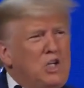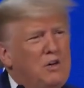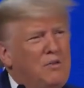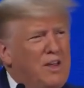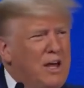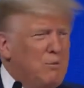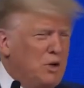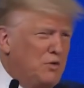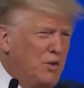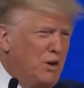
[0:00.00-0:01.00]
Each of
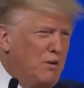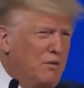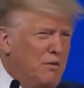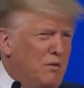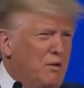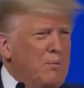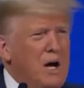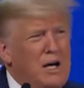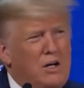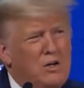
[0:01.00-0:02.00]
them is full of
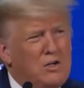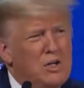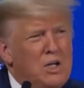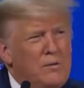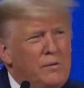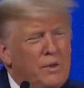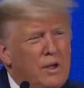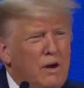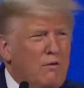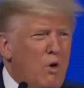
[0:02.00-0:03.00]
reminders
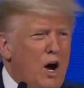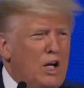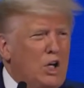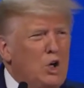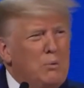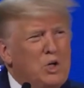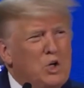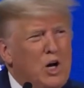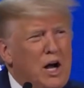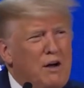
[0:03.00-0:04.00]
of what
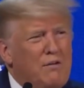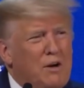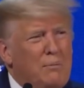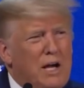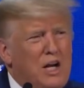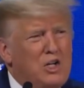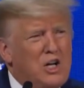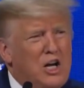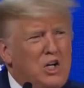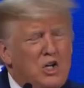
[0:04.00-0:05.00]
human drive and
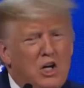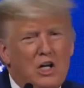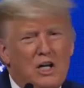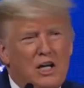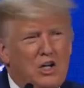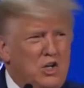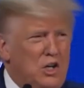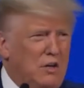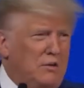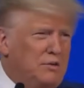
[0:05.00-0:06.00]
imagination can
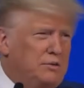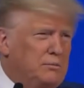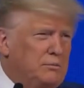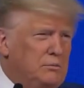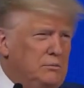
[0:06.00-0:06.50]
achieve.